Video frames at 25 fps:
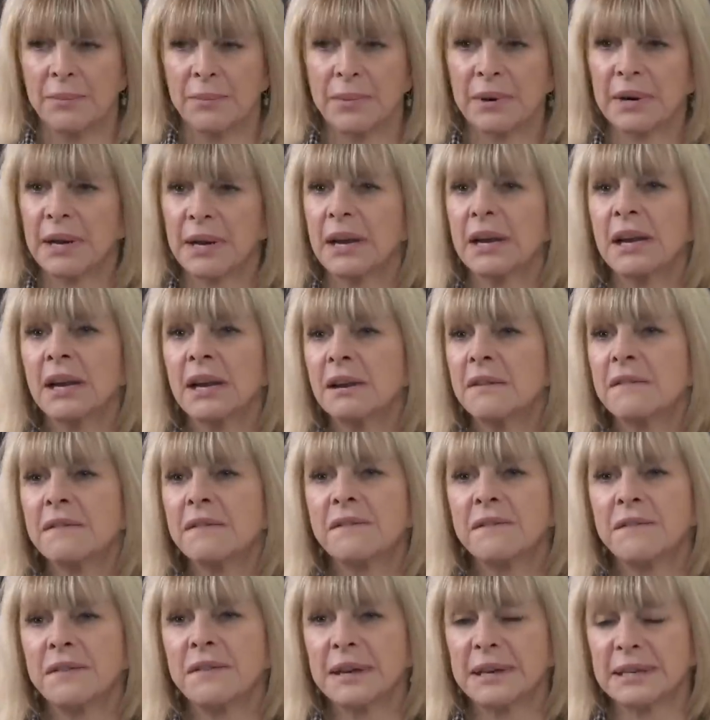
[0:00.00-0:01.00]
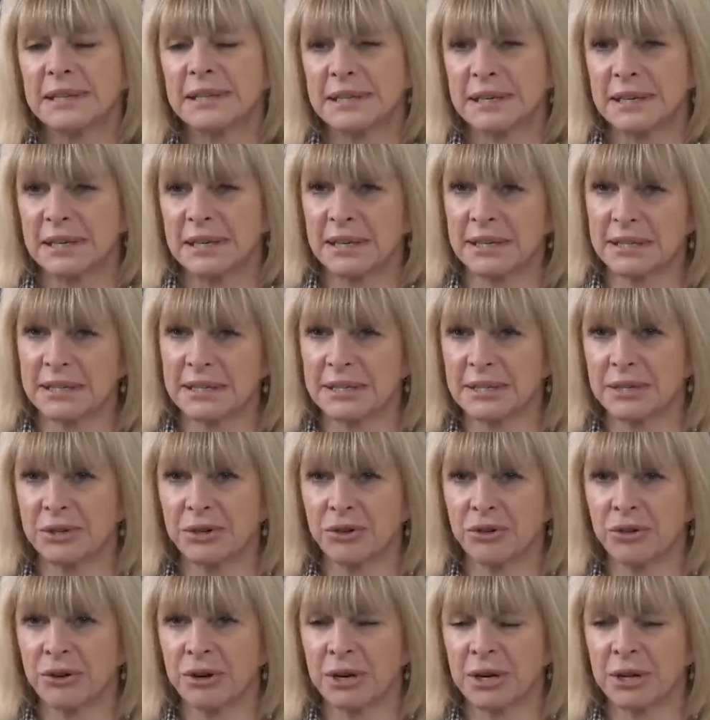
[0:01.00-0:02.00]
But I love fixing it
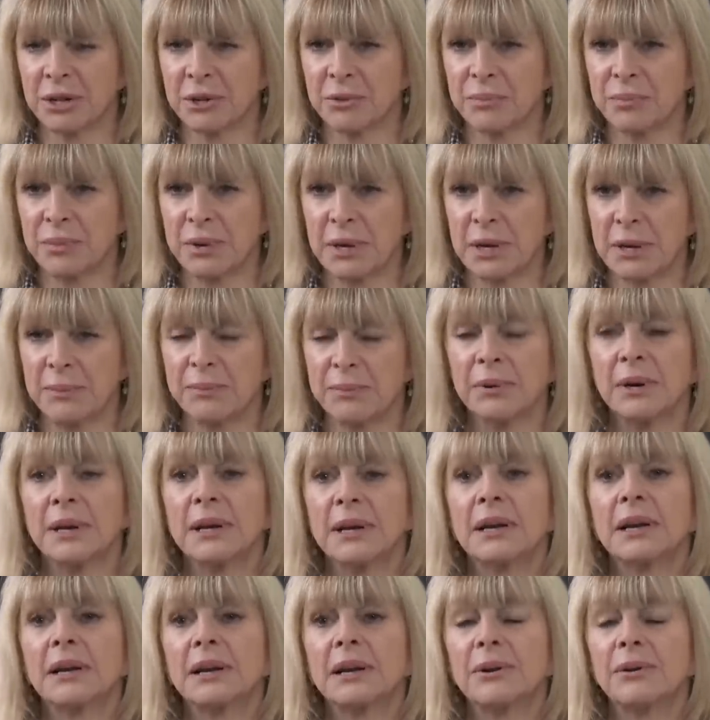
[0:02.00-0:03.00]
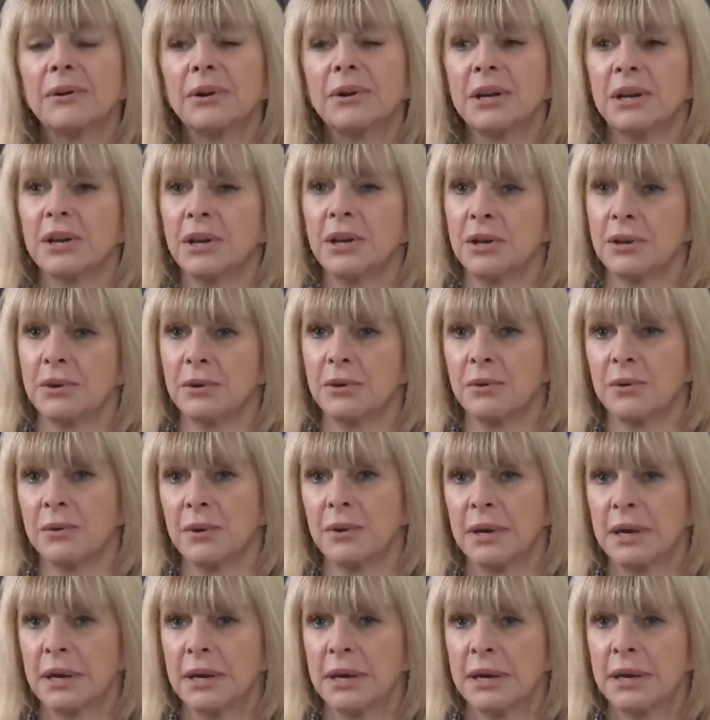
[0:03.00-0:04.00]
sooner in other people, including you.
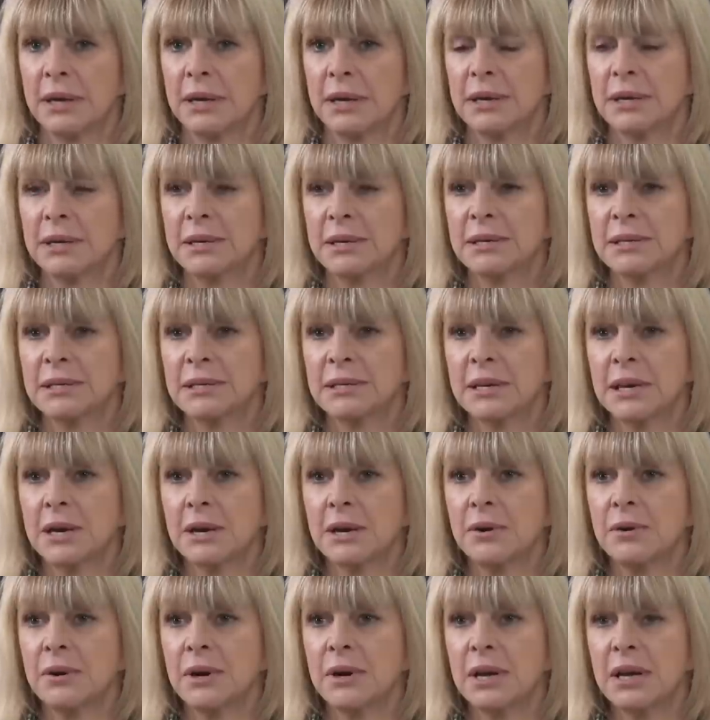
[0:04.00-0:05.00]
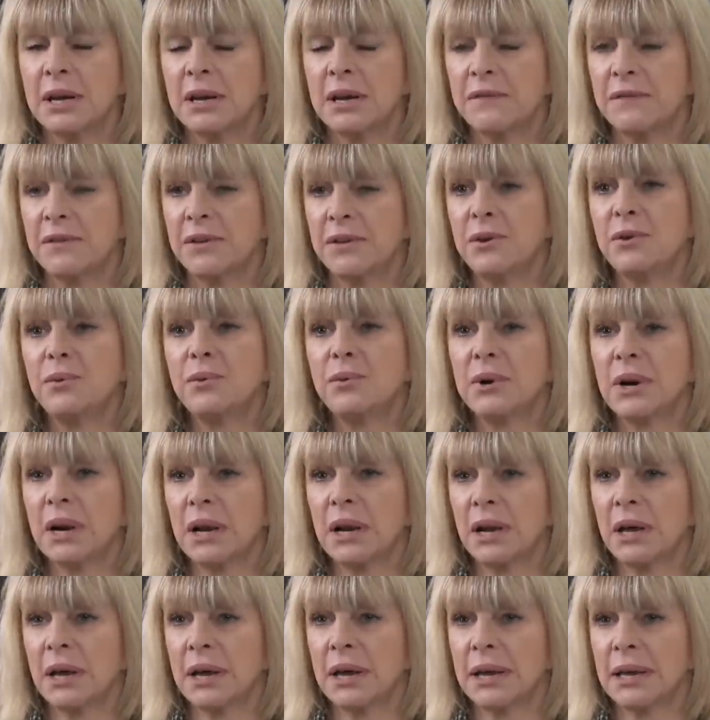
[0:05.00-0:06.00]
So if you would
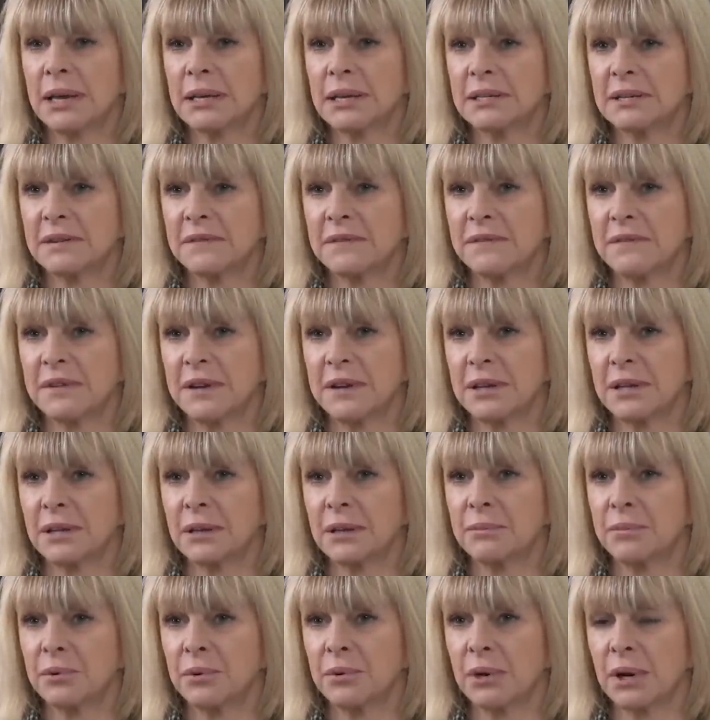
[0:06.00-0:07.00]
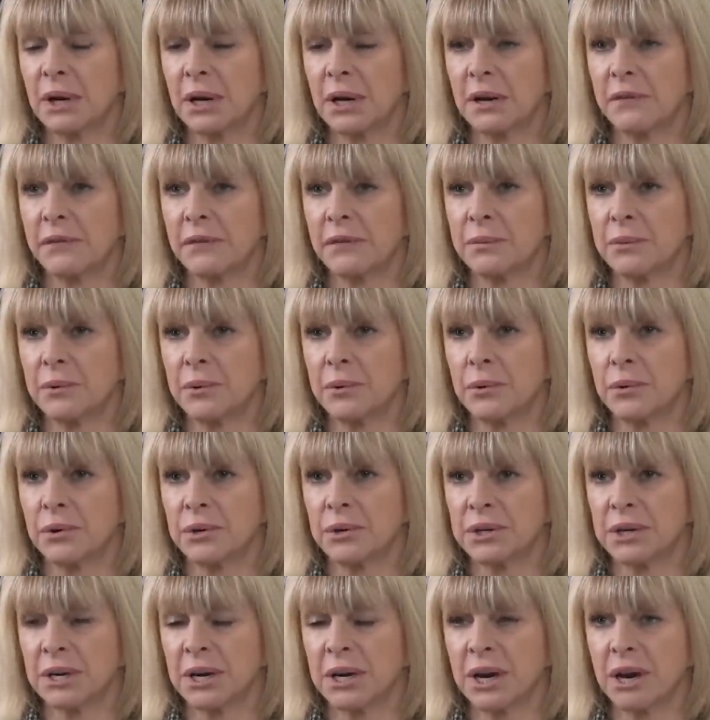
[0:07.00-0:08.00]
like to feel more lovable,
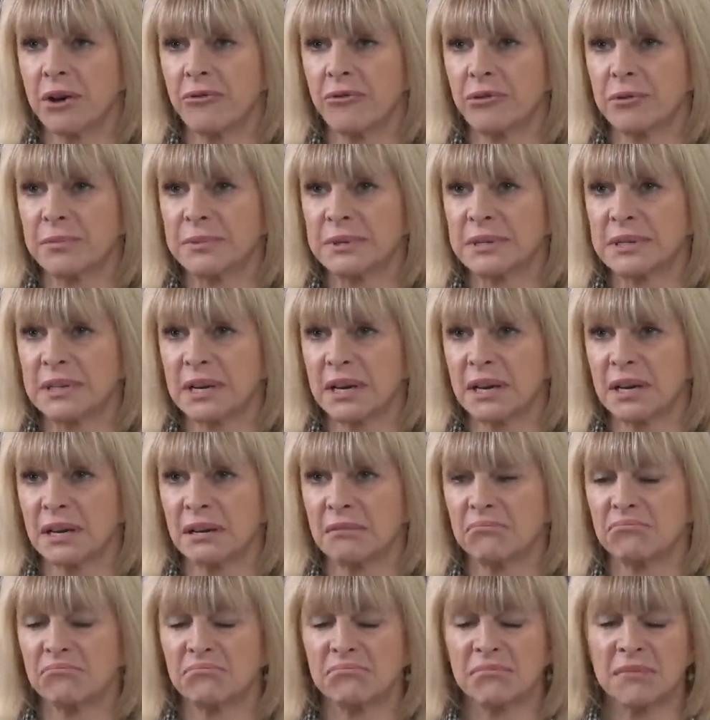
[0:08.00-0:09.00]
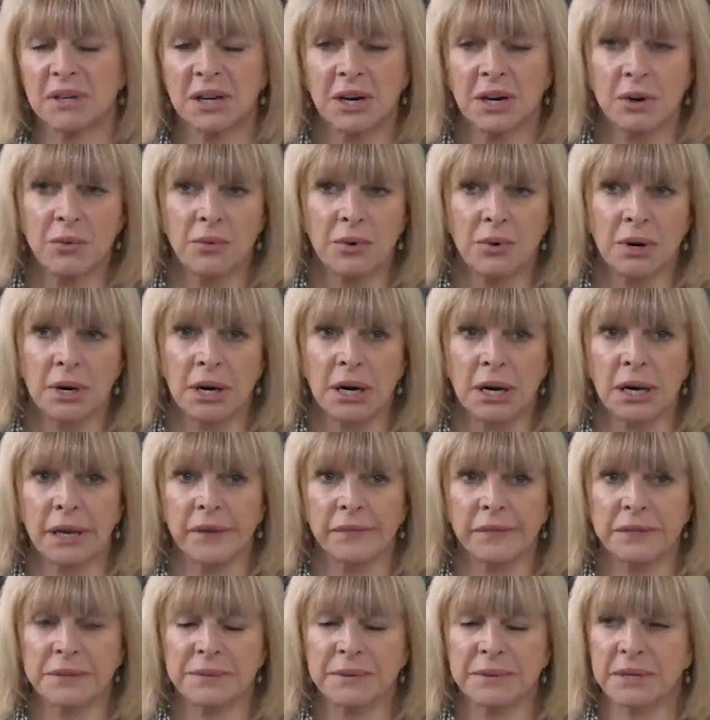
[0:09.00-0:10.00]
to go from saying, no one
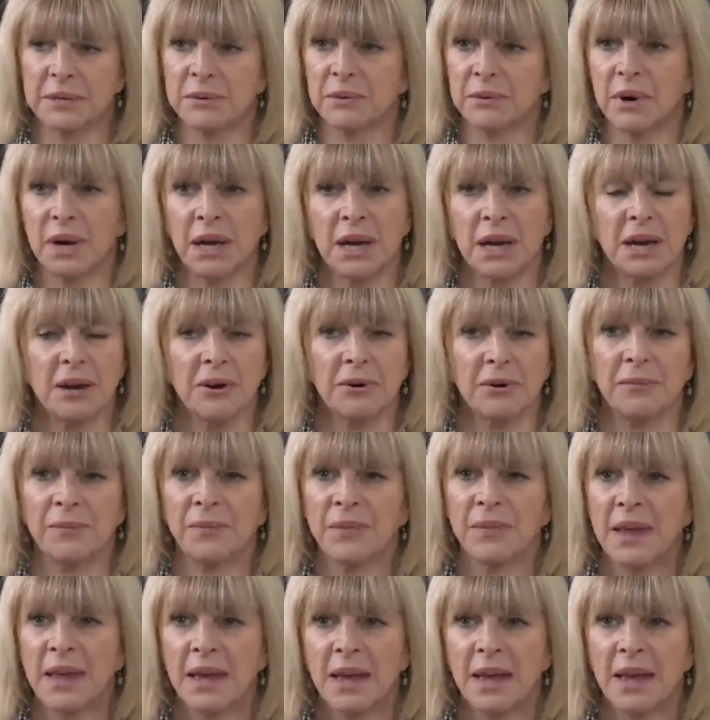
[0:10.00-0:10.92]
loves me, to, wow,